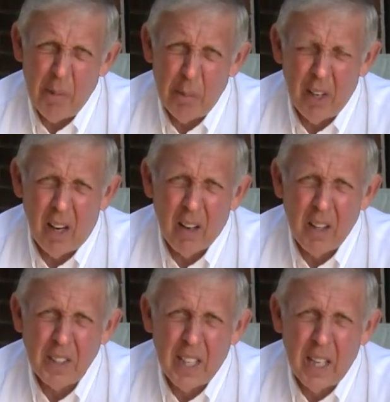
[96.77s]
It'll be a
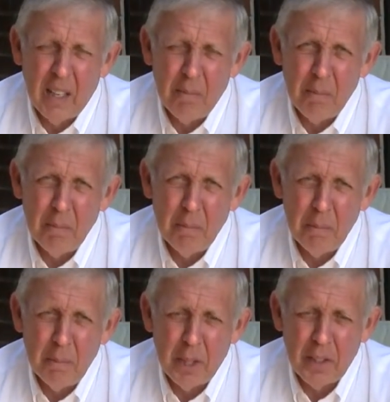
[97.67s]
hard job
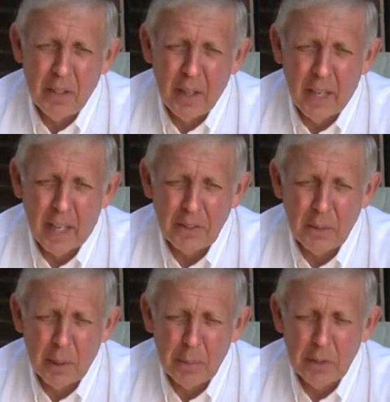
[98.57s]
being in the House of
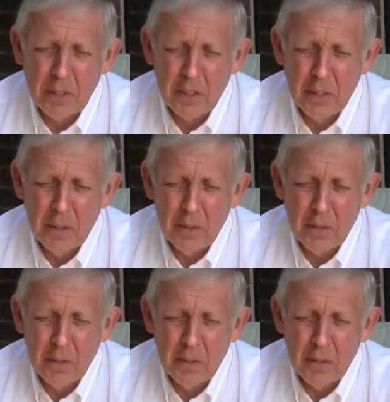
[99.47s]
Representatives.